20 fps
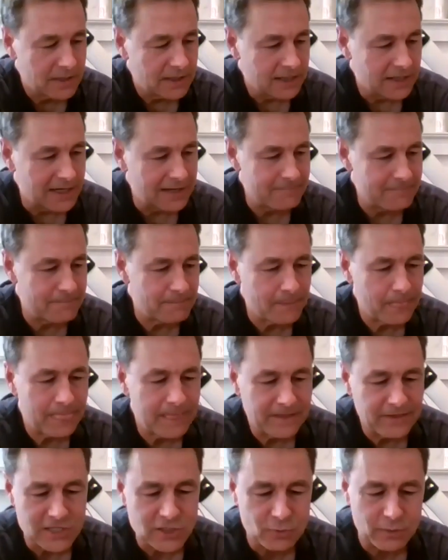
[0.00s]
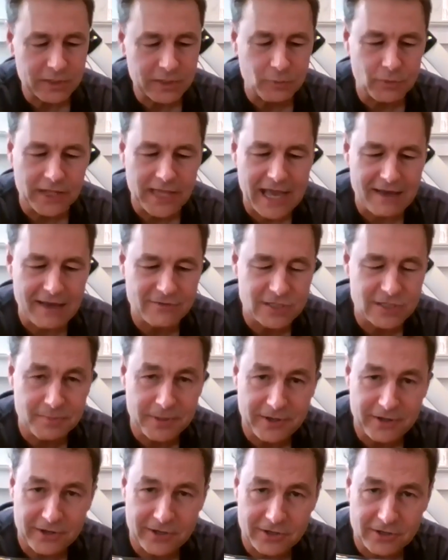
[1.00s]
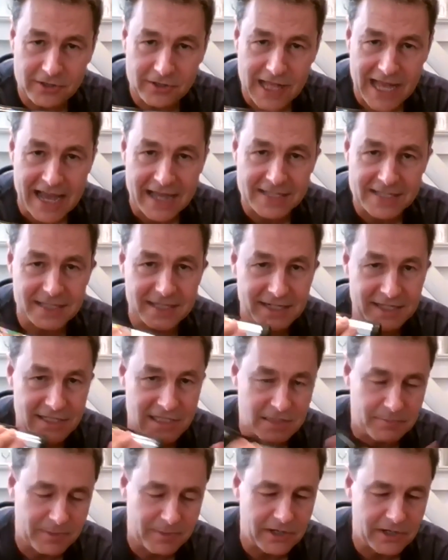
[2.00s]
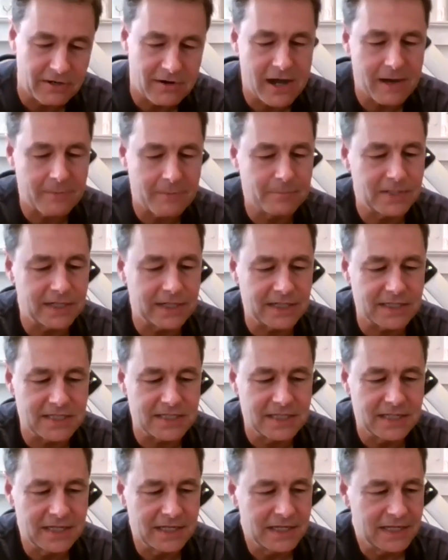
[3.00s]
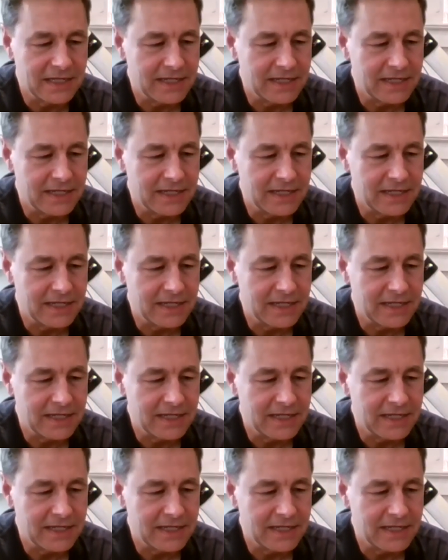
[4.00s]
Um, this one will have superior glass in it, superior optics,